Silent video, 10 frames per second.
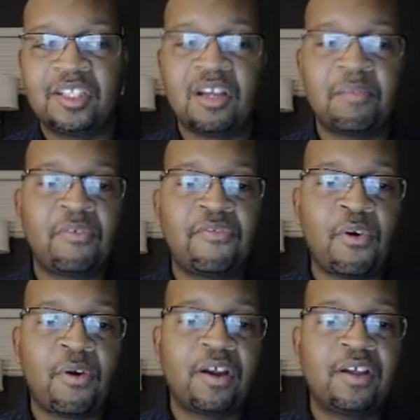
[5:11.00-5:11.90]
Number
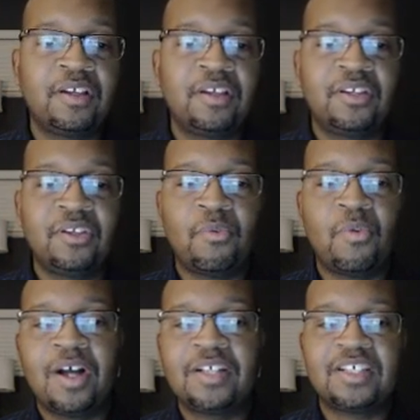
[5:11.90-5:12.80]
4, your
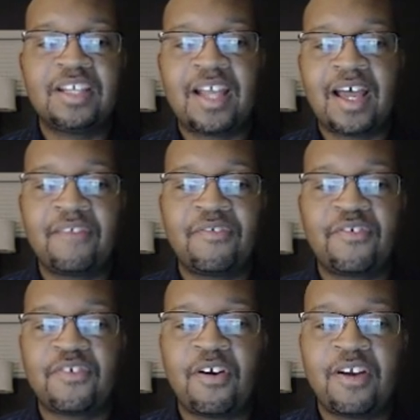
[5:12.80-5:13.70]
wants in
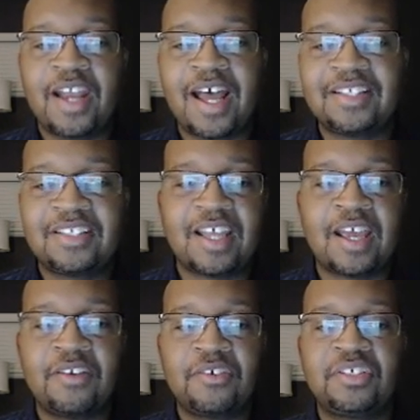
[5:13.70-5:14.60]
life are not
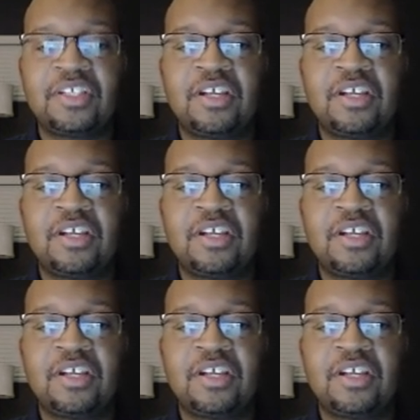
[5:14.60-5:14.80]
standards.